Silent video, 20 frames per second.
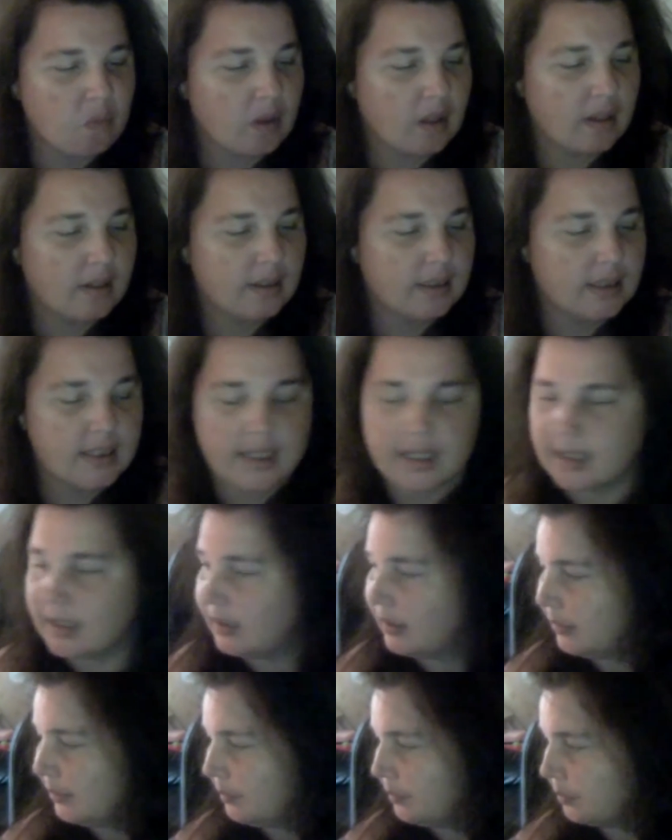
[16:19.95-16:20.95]
And
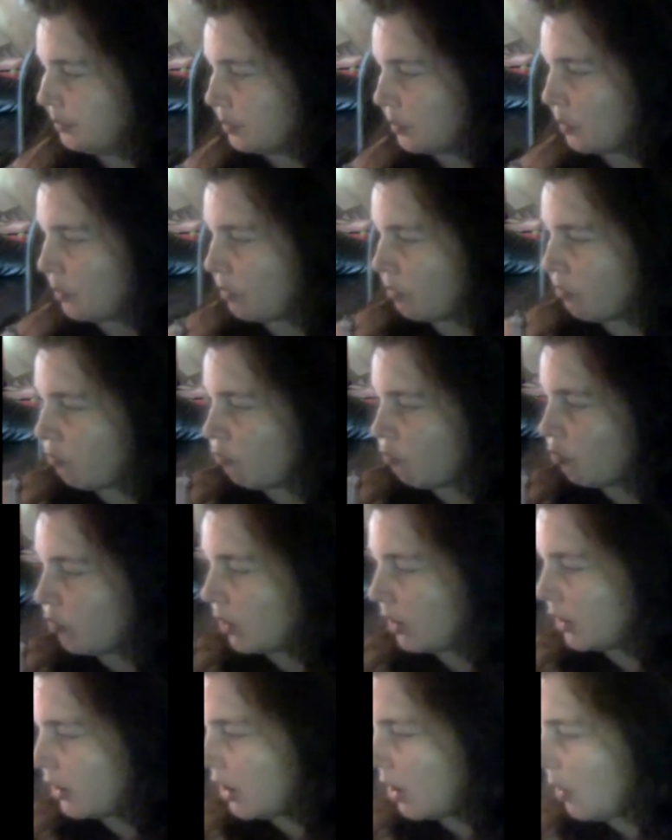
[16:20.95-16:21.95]

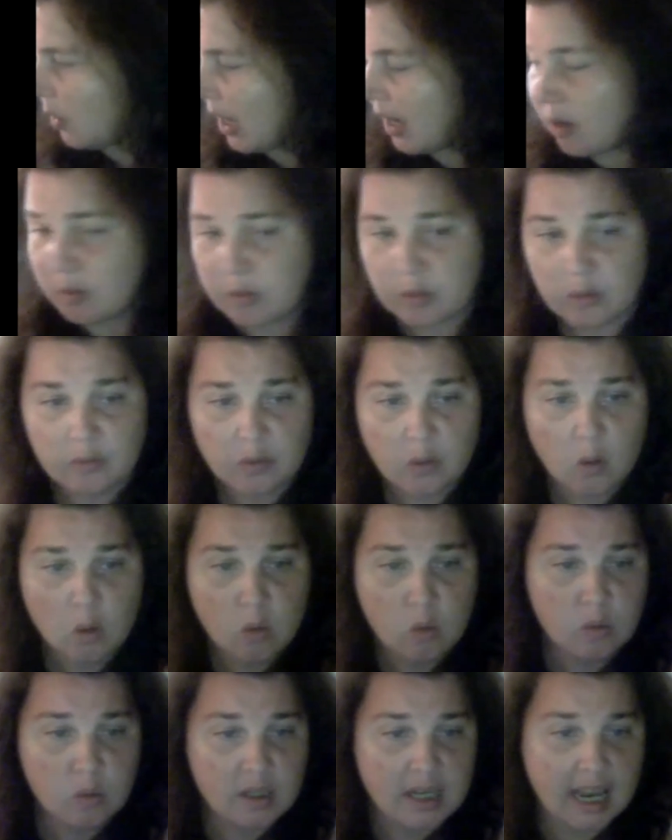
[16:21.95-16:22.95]
uh, so out of
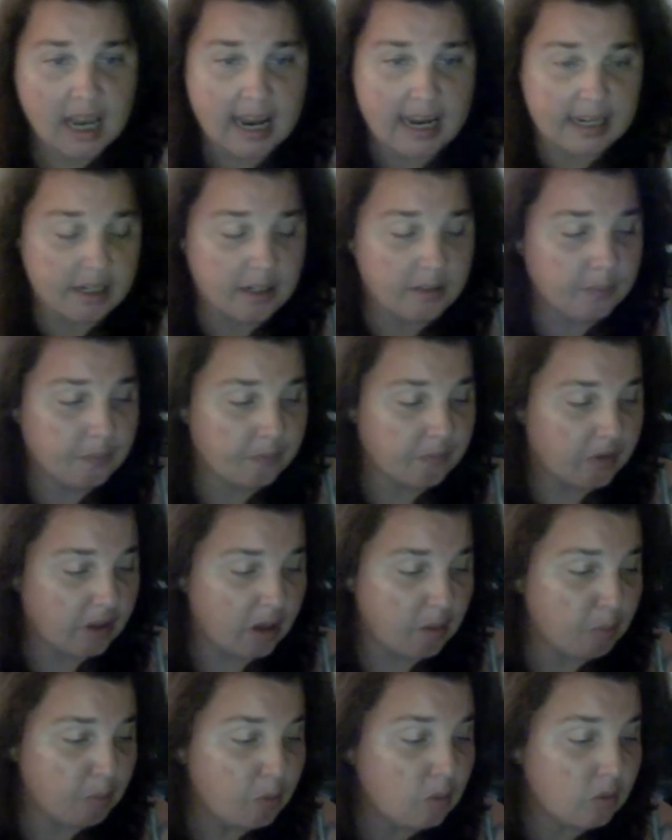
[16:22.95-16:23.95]
all ten that
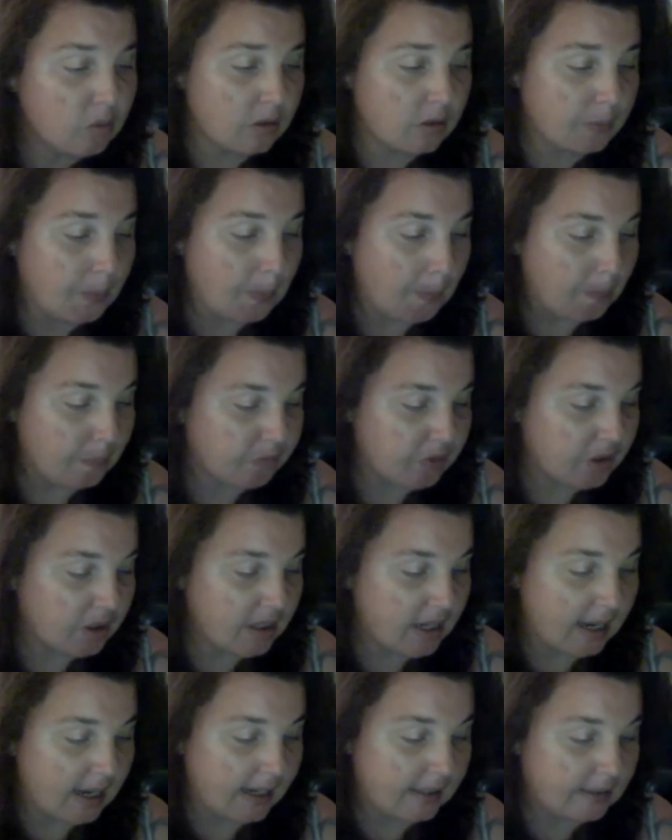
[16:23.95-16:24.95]
I brought
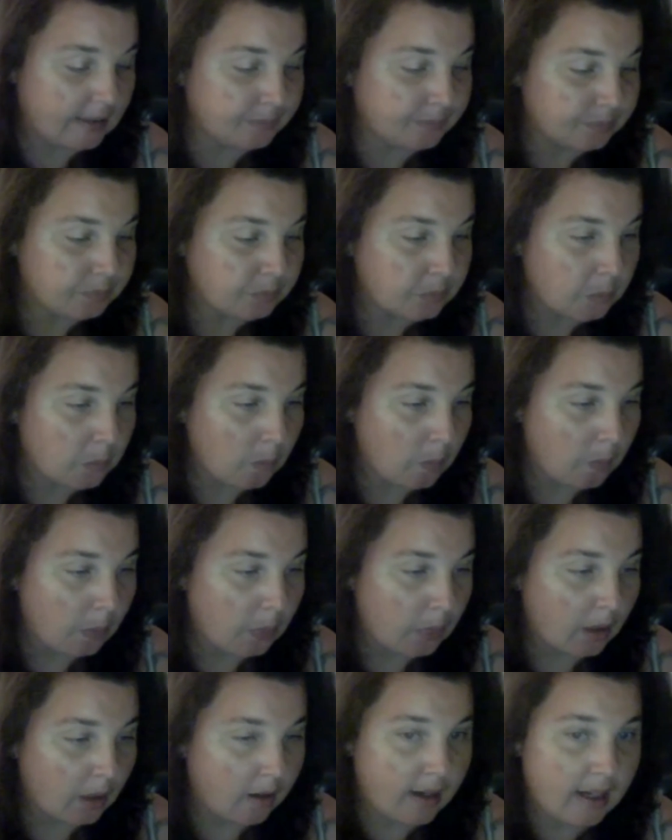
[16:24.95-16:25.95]
today,
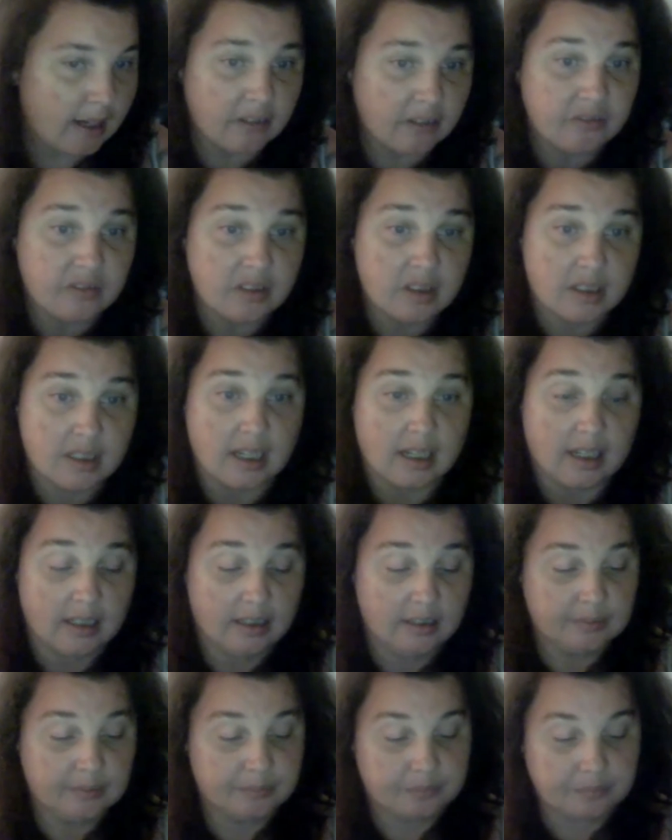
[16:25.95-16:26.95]
I have to
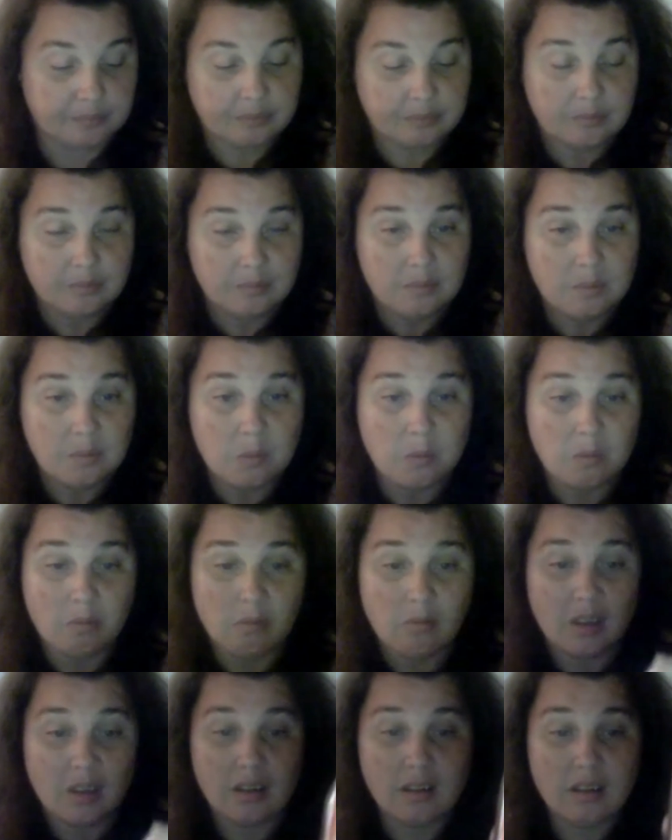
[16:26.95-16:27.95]
say
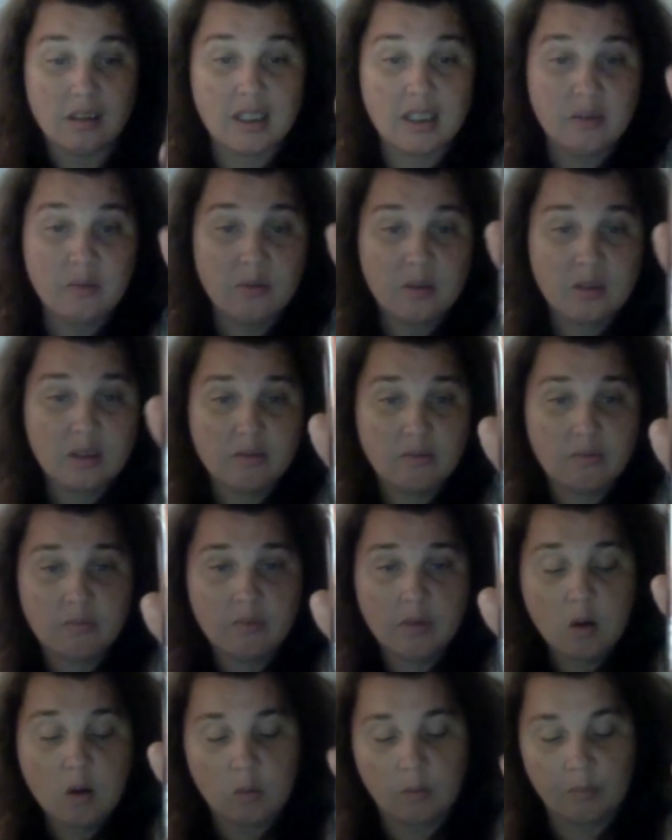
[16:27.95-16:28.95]
that it was the,
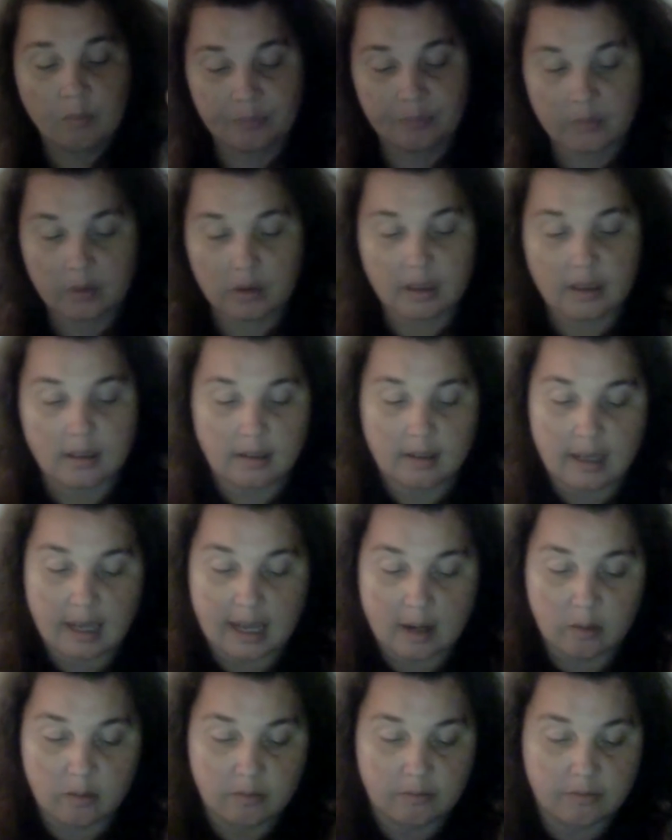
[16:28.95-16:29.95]
oh,
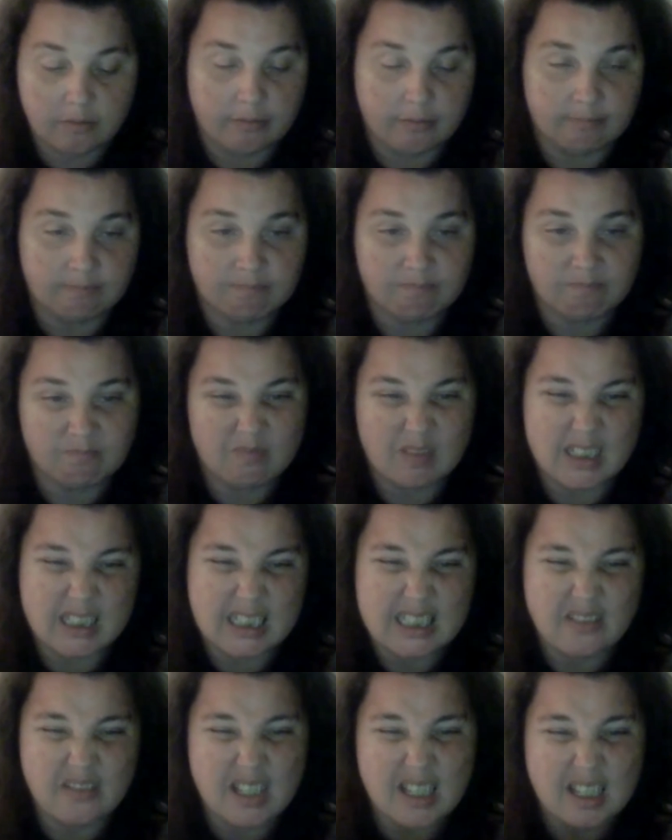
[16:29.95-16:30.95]
out of, I'd
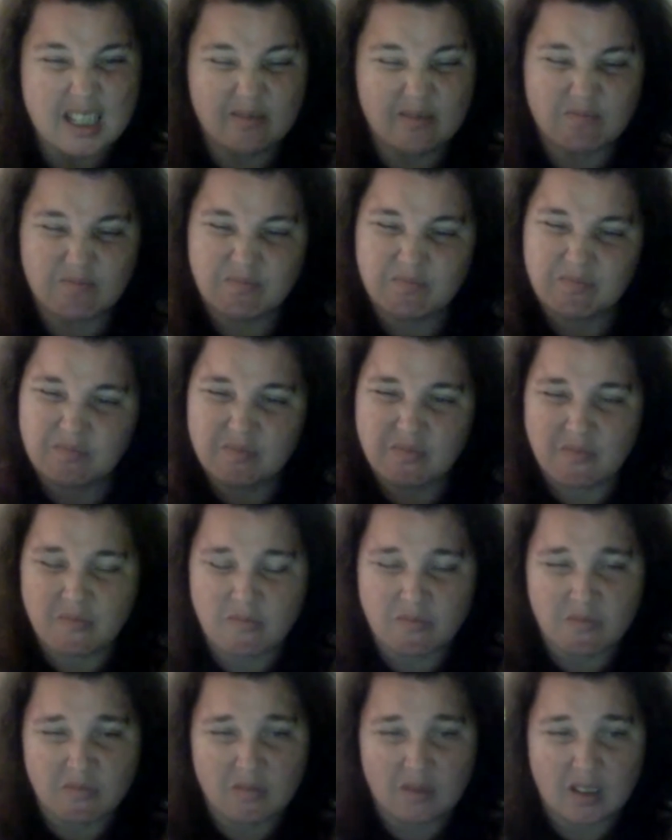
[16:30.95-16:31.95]
give that
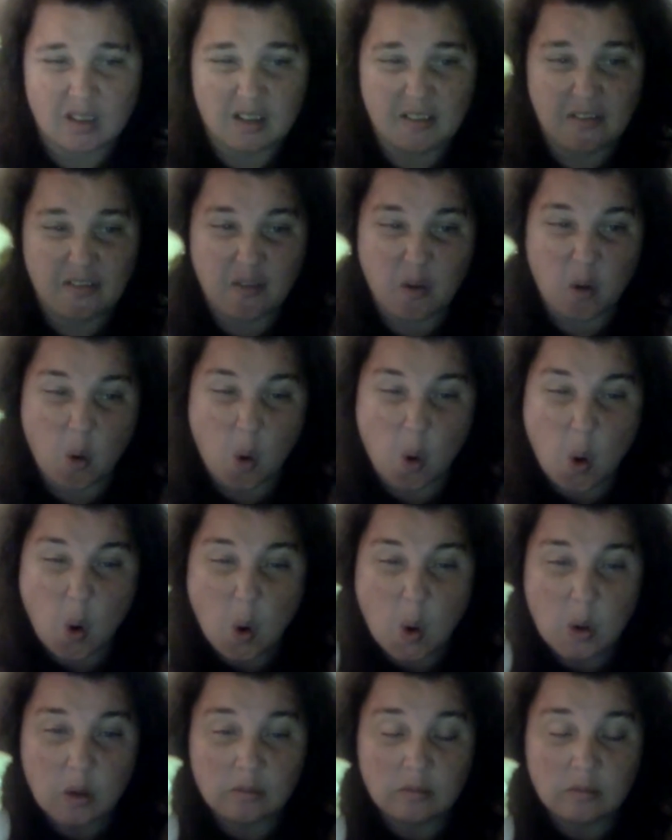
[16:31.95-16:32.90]
four,